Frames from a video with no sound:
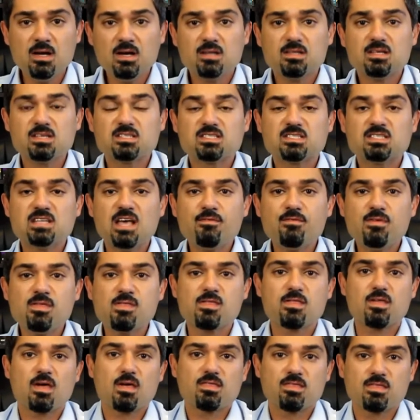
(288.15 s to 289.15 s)
The
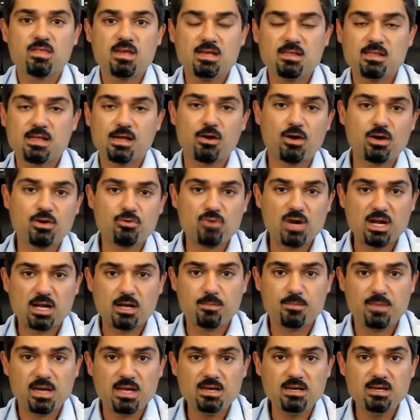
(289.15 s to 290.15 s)
seventh thing that I'd
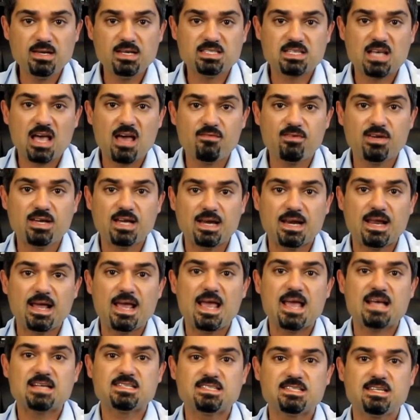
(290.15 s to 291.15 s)
recommend is having an
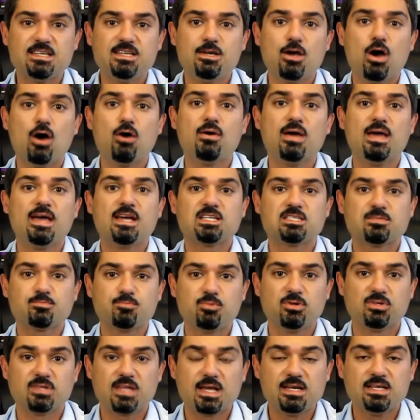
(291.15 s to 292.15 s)
SEO
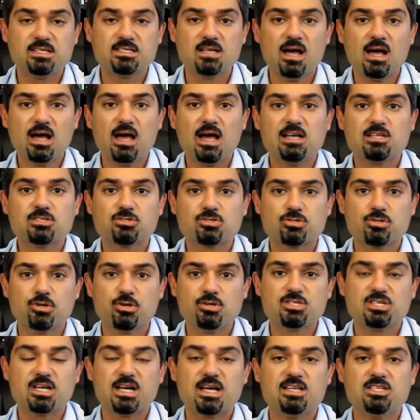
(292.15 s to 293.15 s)
expert, that is a
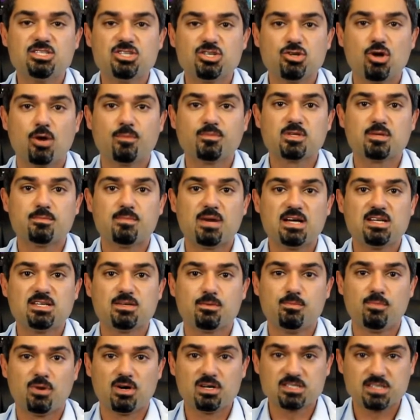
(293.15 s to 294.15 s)
search engine
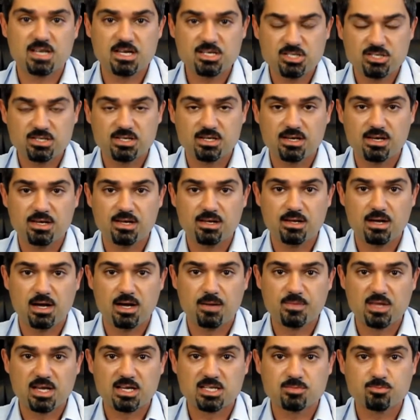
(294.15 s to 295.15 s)
optimization
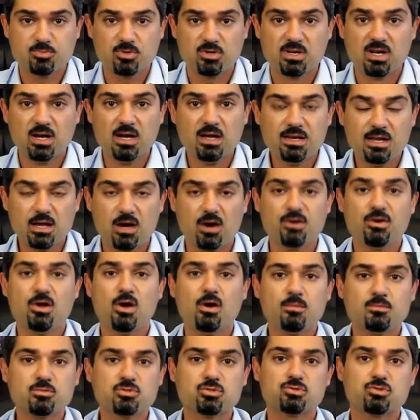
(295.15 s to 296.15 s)
expert. Now, I
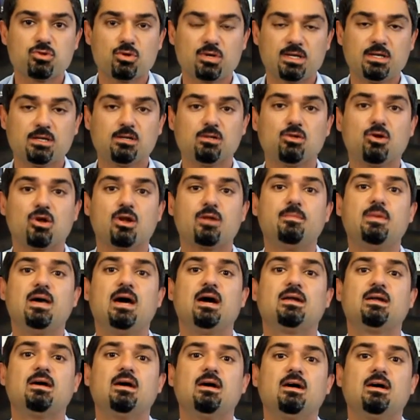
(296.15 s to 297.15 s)
know I'm talking a lot
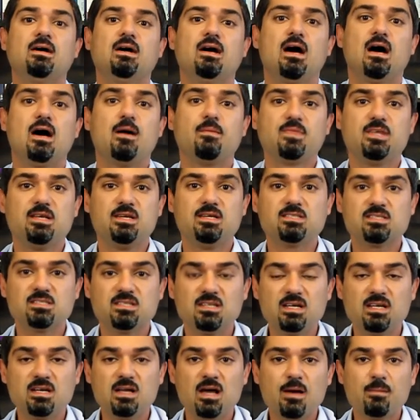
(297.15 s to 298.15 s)
about the
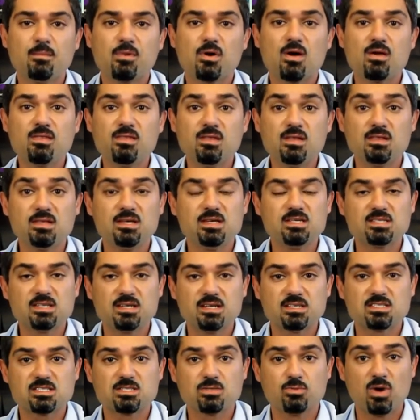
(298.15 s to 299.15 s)
internet, but I think the
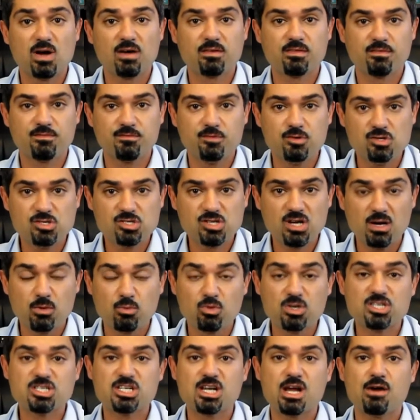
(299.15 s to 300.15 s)
internet's the way of the future.
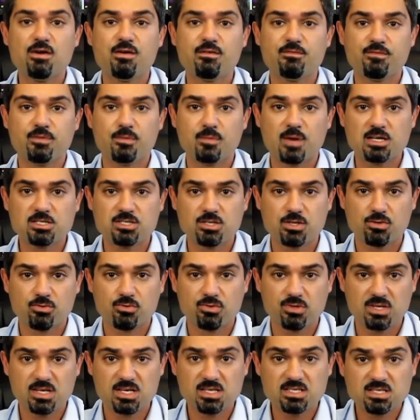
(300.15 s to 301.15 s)
We share information
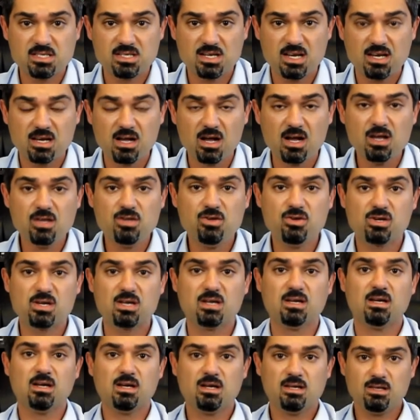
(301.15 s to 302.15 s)
through the internet. You
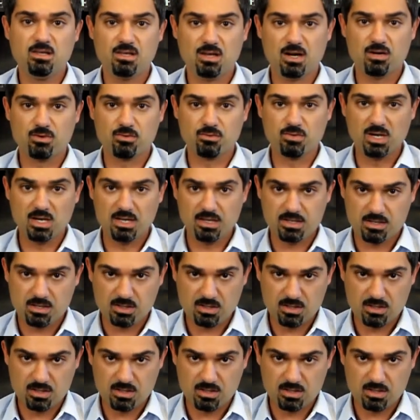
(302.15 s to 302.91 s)
can, really